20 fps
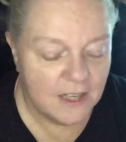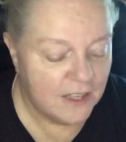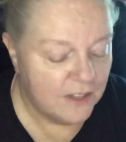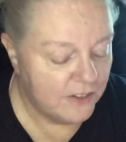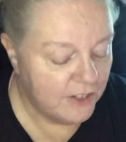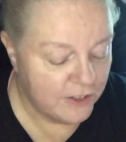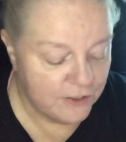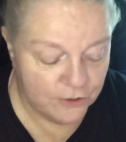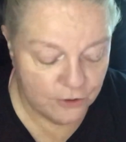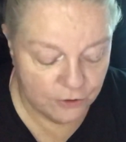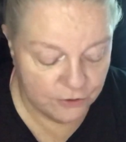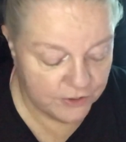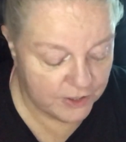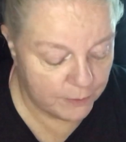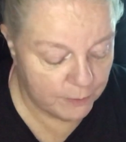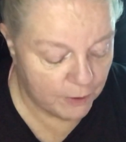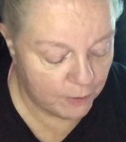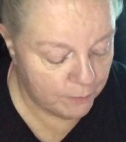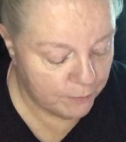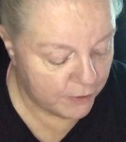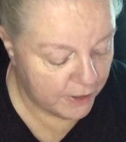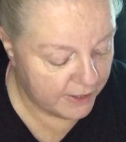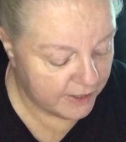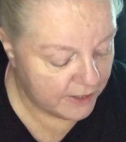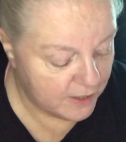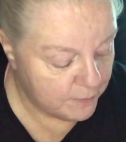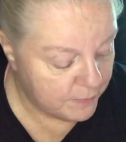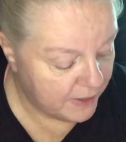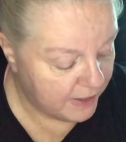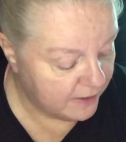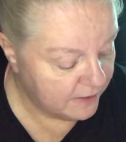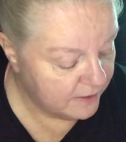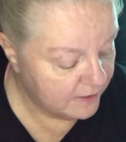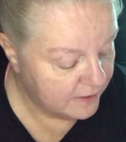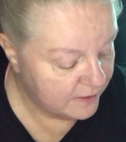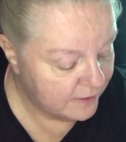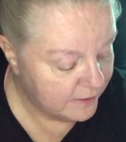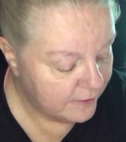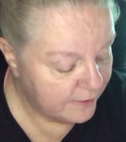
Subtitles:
They won't break your bank,